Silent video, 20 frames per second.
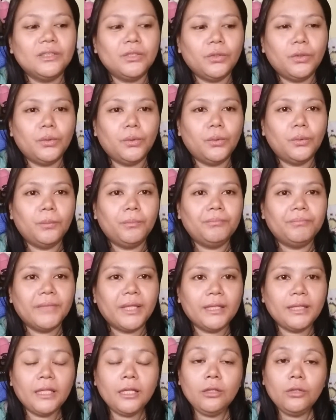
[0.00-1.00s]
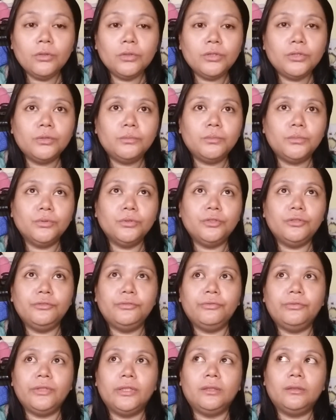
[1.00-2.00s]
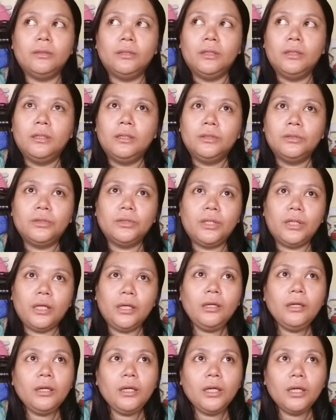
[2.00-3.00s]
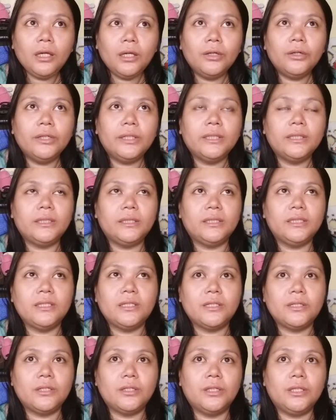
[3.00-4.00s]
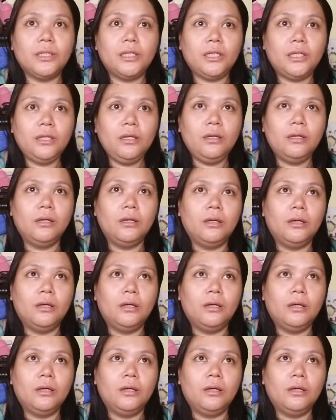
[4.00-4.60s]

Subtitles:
So I think those are most of it. Today here it is sunny.